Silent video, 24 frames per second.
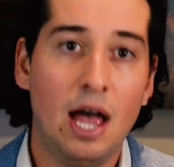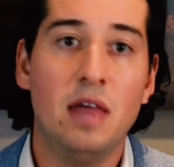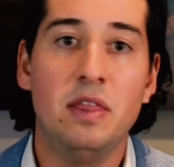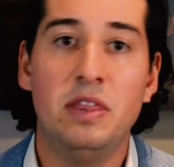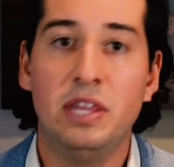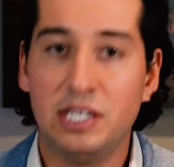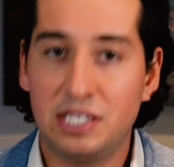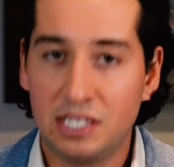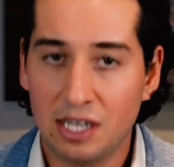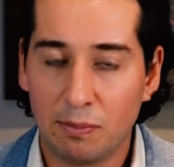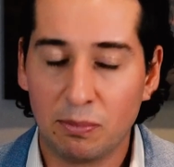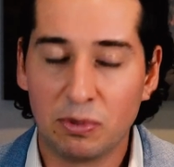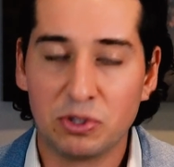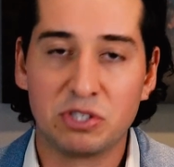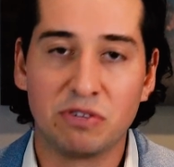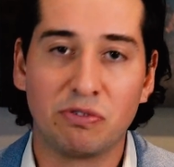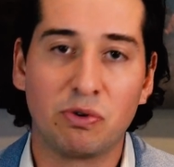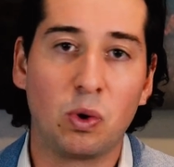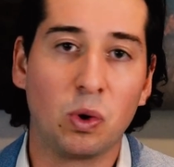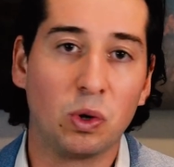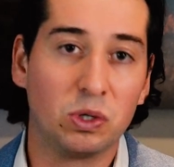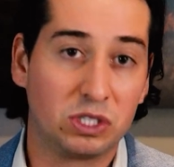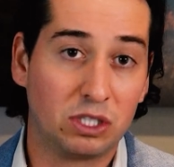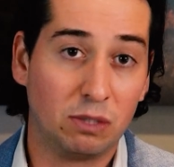These numbers, of
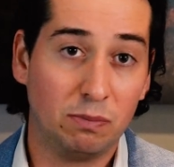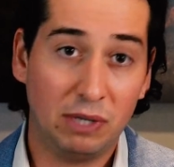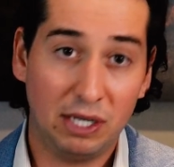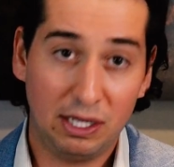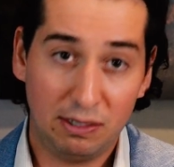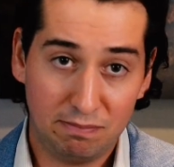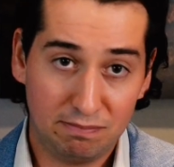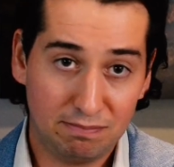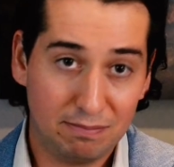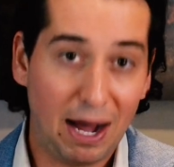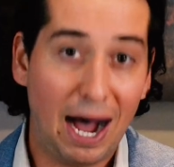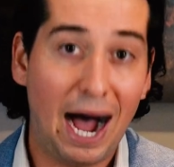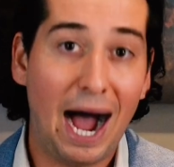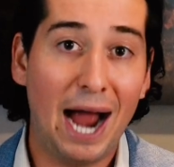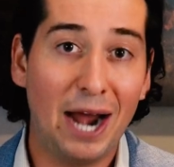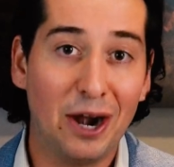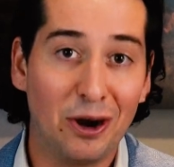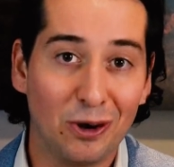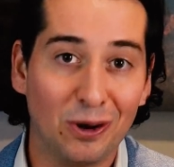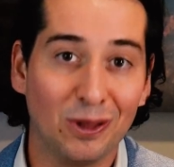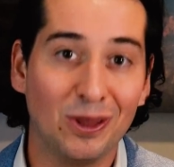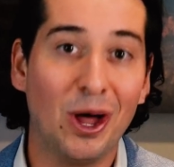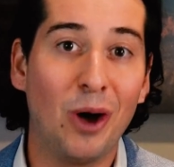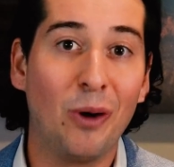course, can be
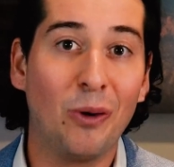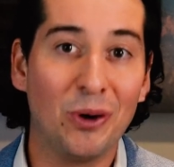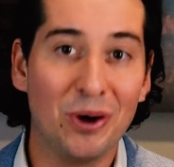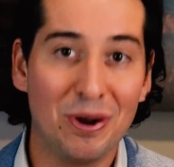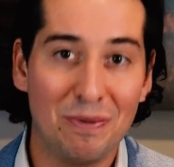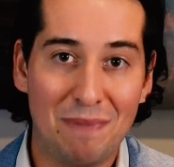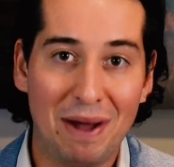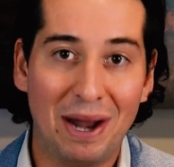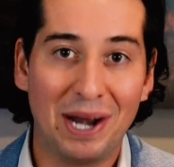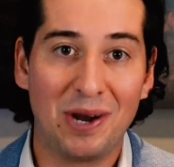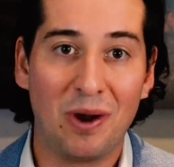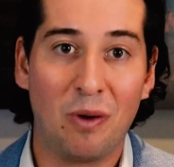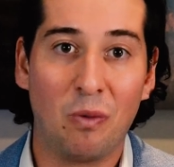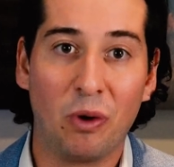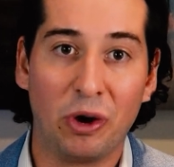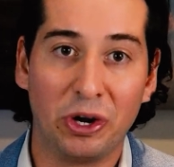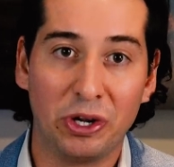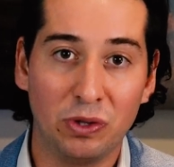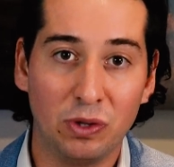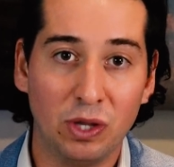higher or lower depending on where you